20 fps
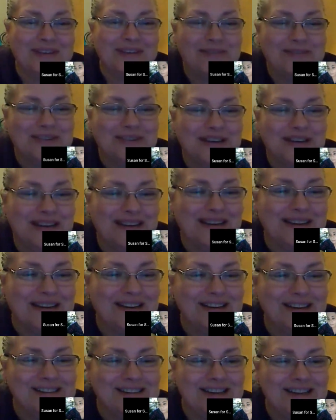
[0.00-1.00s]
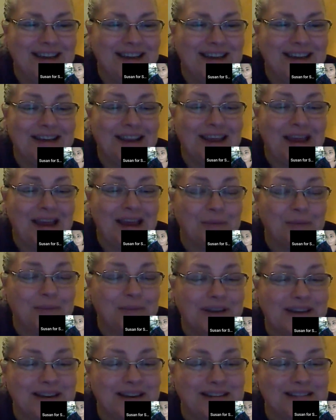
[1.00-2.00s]
definitely going to check it out
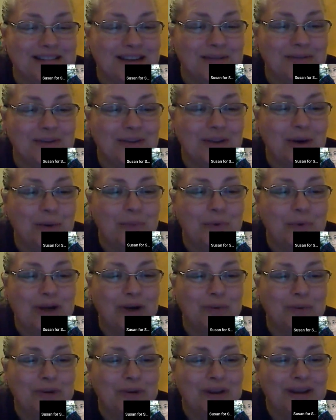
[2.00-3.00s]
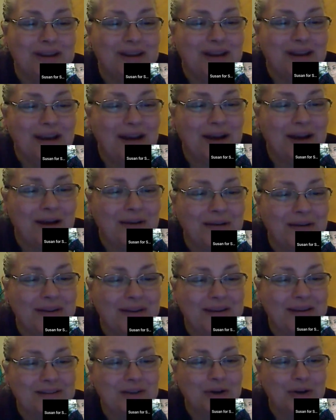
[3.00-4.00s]
because even though we don't
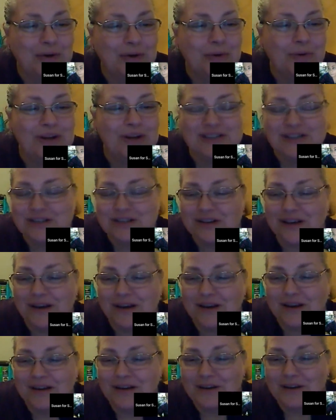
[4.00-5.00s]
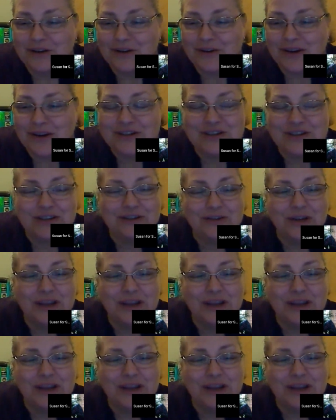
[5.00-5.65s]
encourage aggression.